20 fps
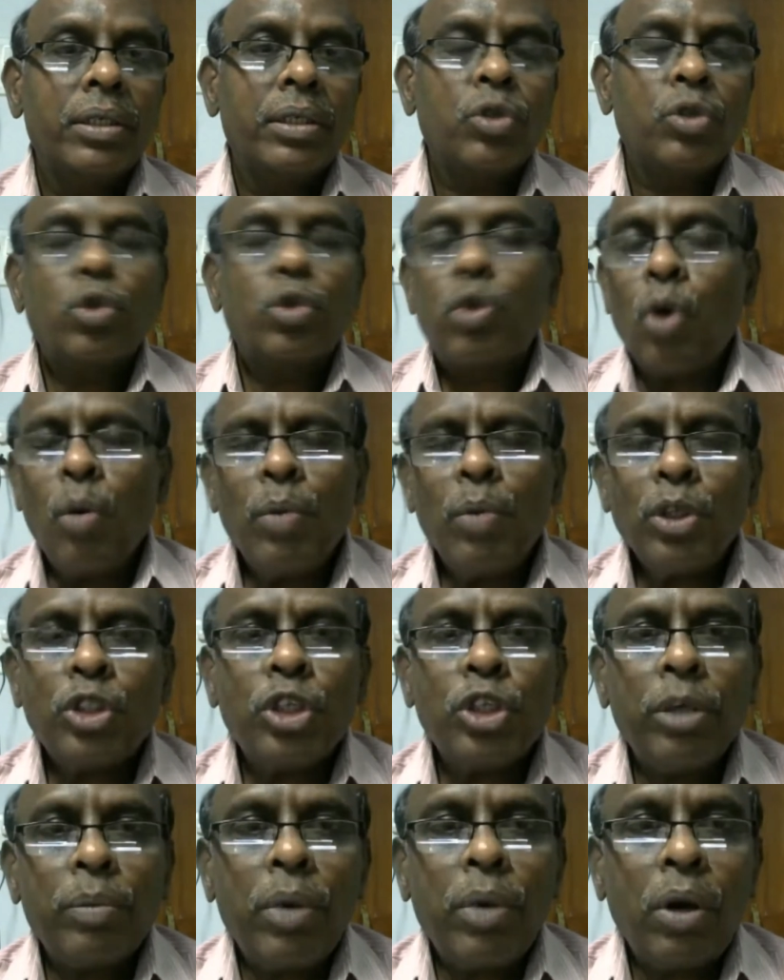so much
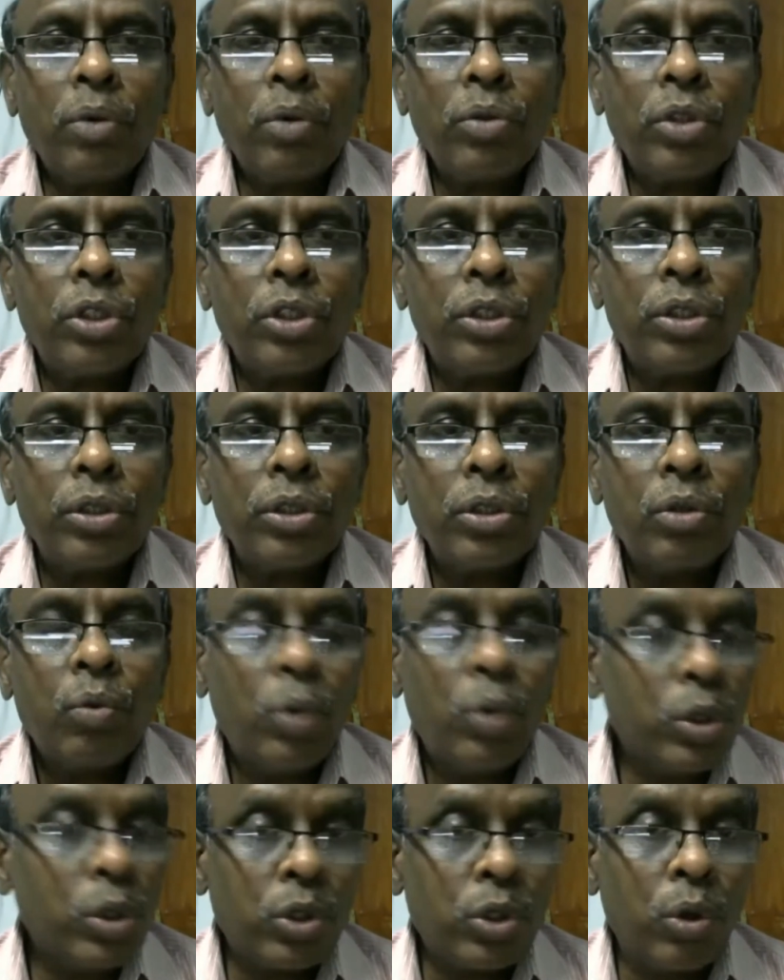about
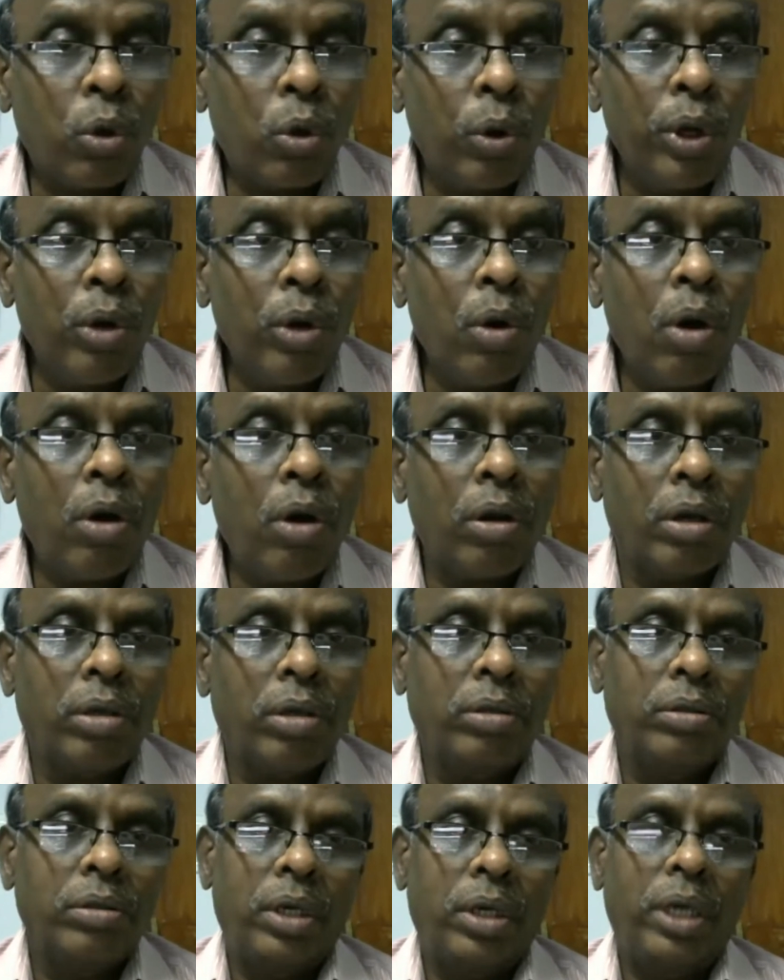what's going on
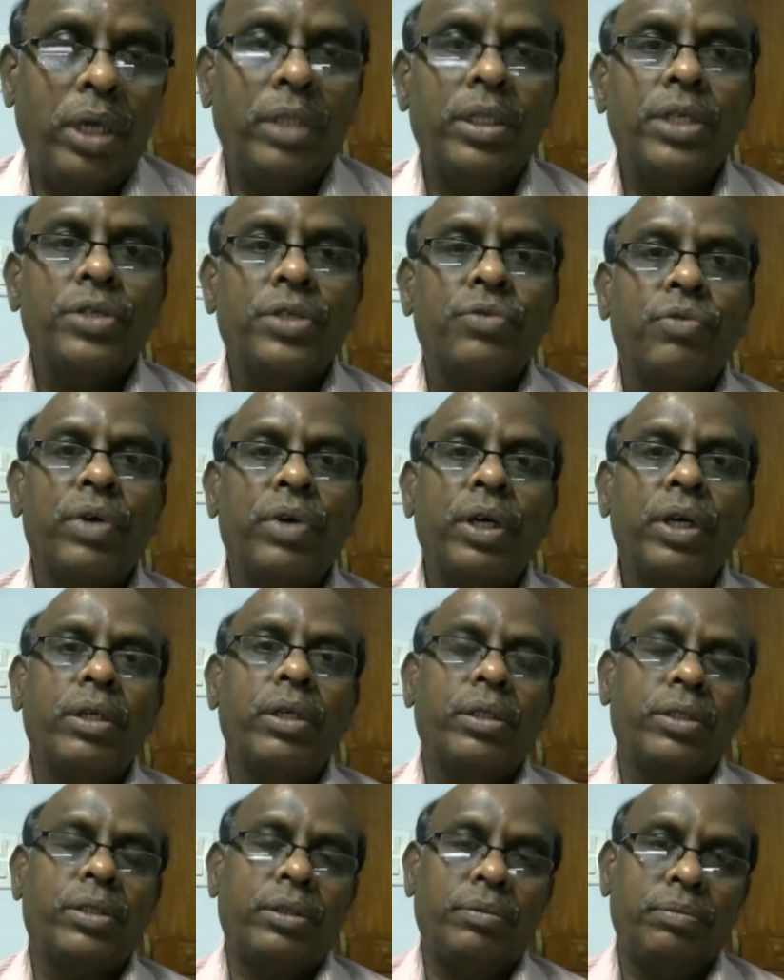in this
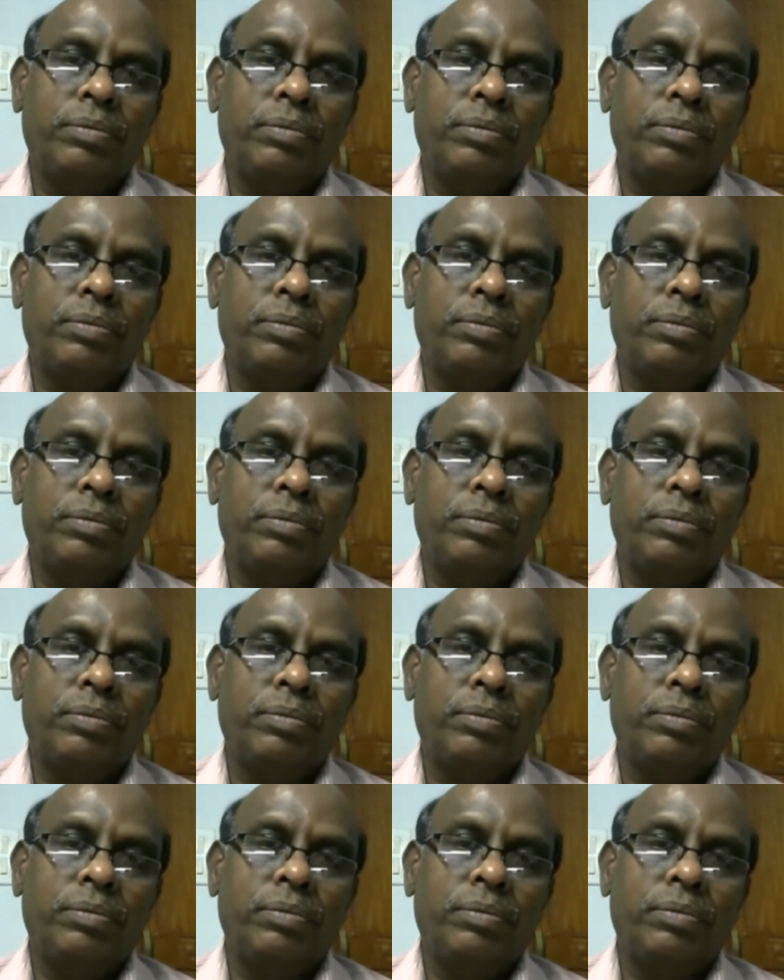world.